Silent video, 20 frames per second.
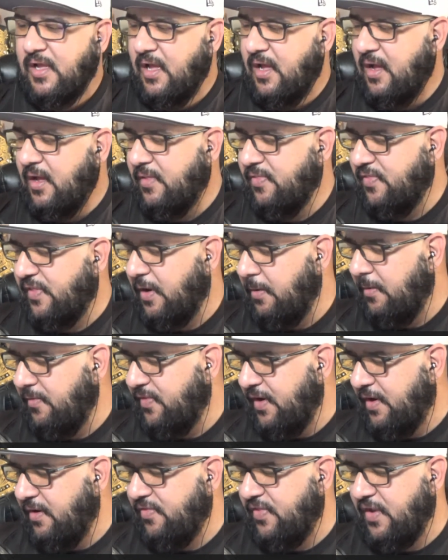
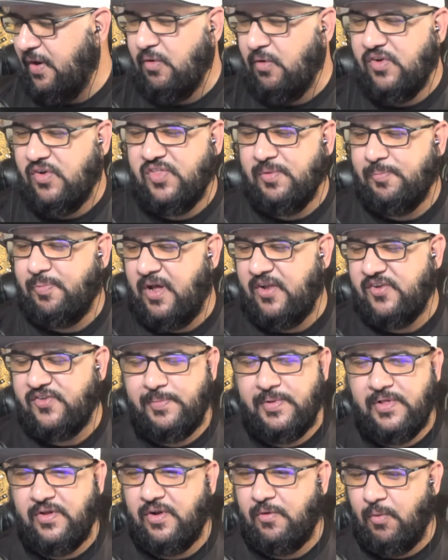There is the
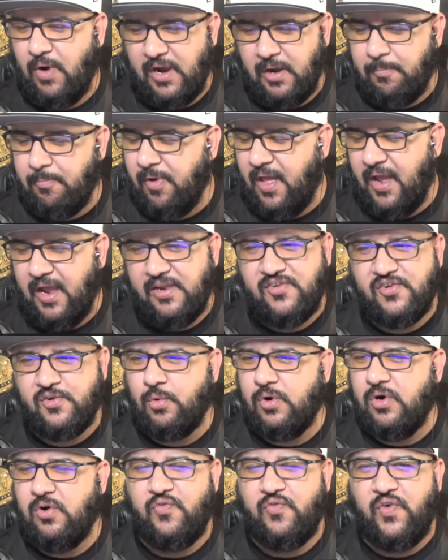possibility, right? A blind
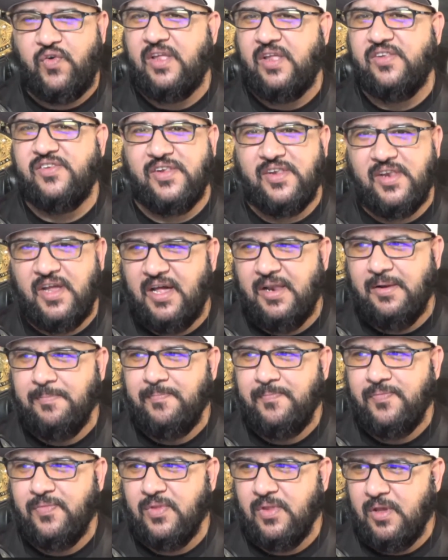squirrel finds a nut.
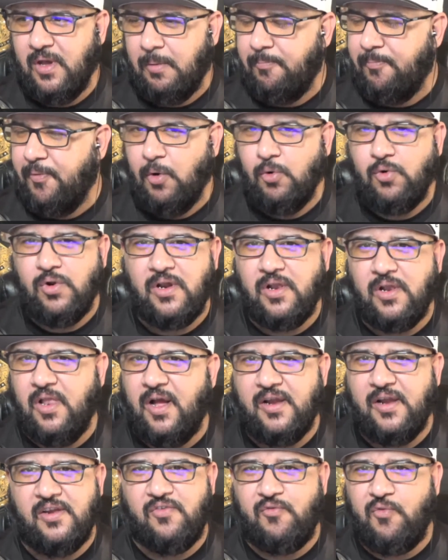A broken
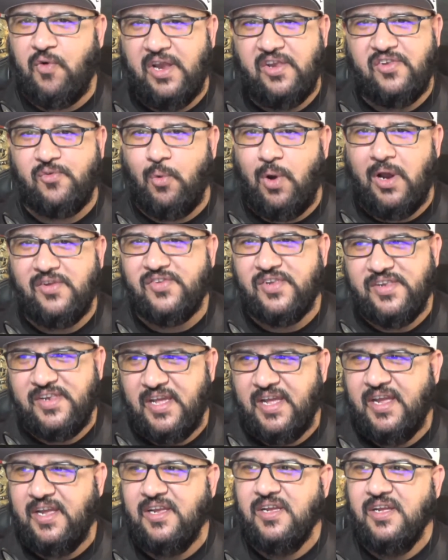clock is right twice a
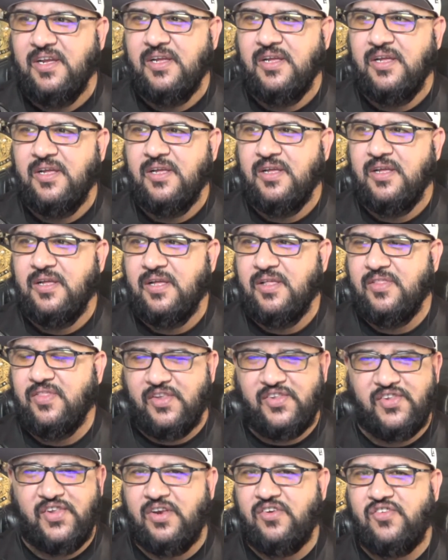day. The
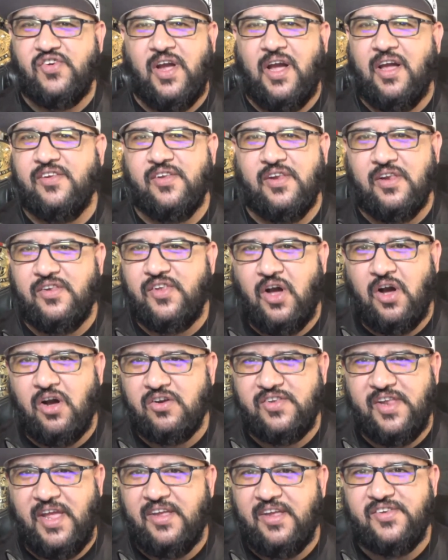sun shines on a
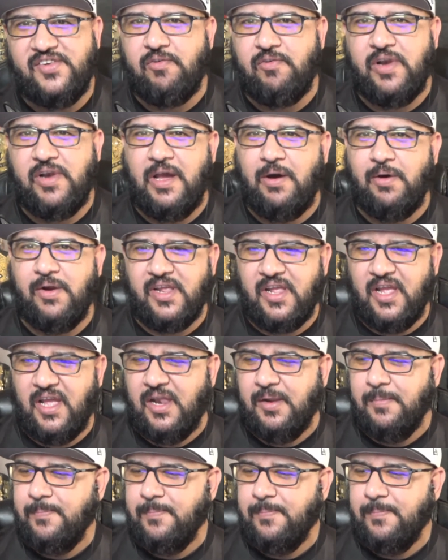dog's ass every now and again.